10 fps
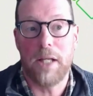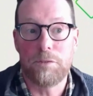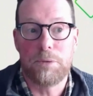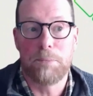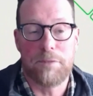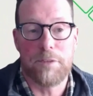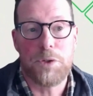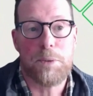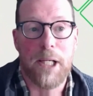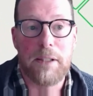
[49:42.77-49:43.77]
can often be
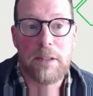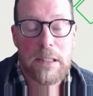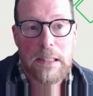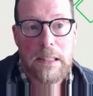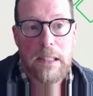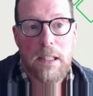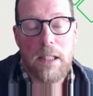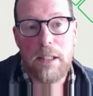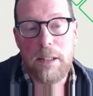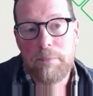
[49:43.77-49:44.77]
forgot about.
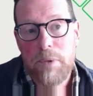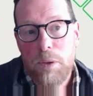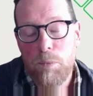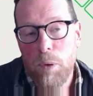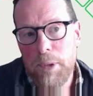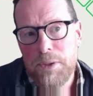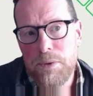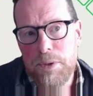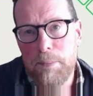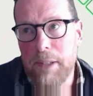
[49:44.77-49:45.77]
What we
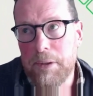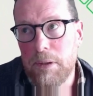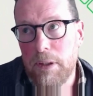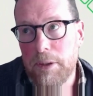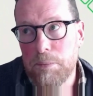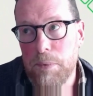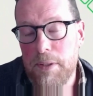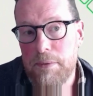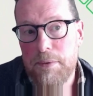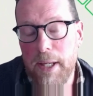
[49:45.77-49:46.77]
talked about earlier
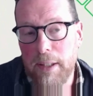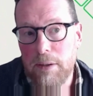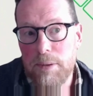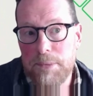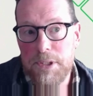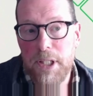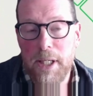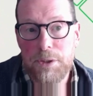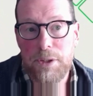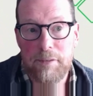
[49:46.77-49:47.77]
with encrypted
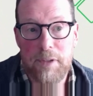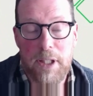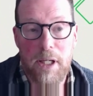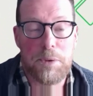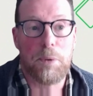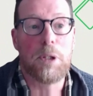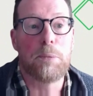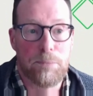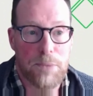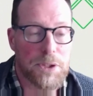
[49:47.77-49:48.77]
DNS traffic going to
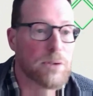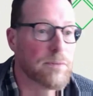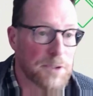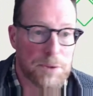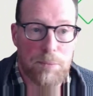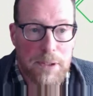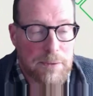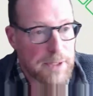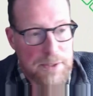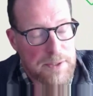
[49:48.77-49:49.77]
open resolvers,
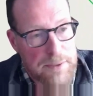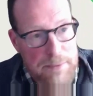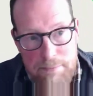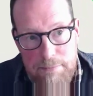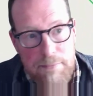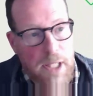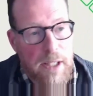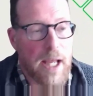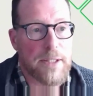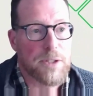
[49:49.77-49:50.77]
whether it's
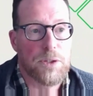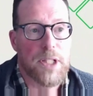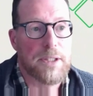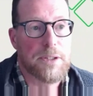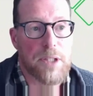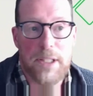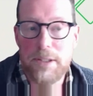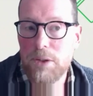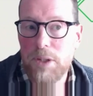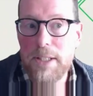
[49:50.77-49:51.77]

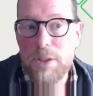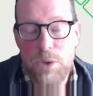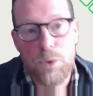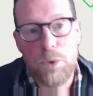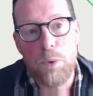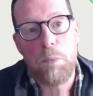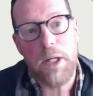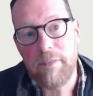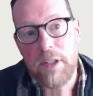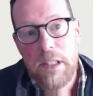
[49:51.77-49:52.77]
8.8.8.8 or
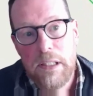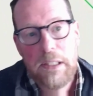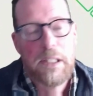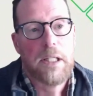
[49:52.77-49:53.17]
whatever,